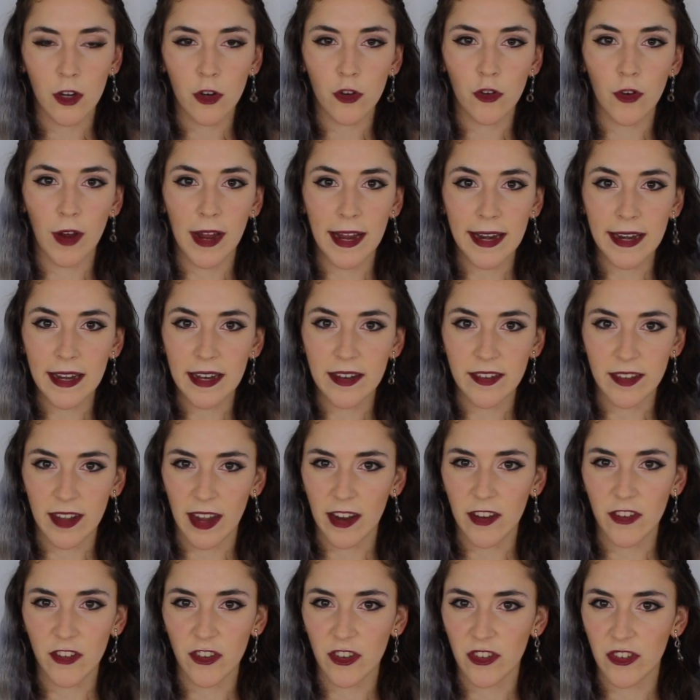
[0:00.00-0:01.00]
grainy
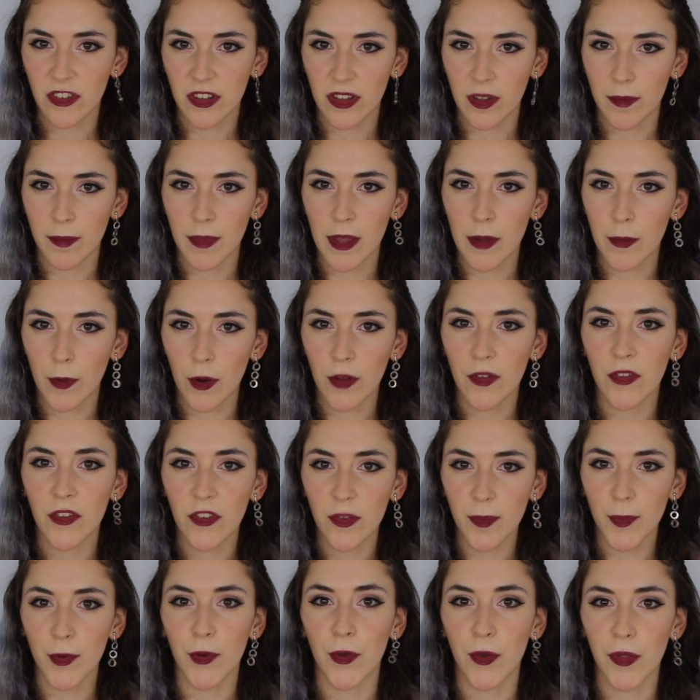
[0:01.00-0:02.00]
texture to them. They weren't
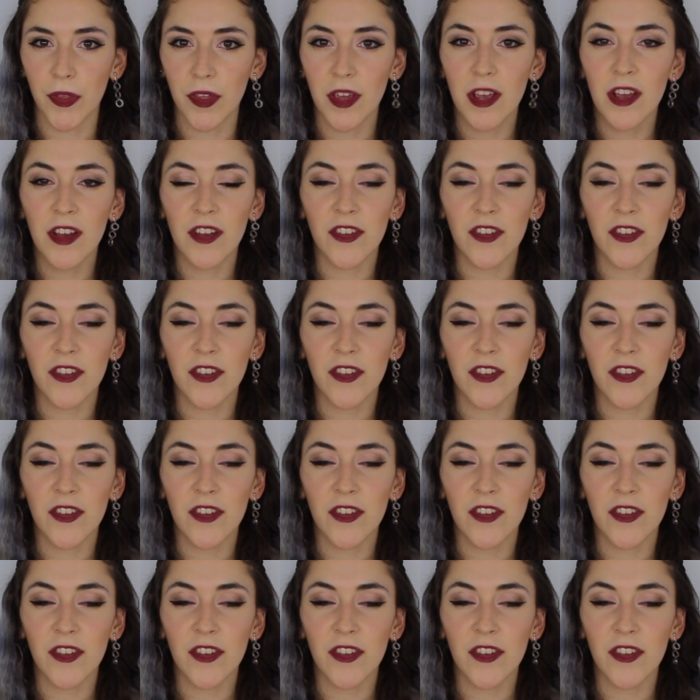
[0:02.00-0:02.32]
smooth.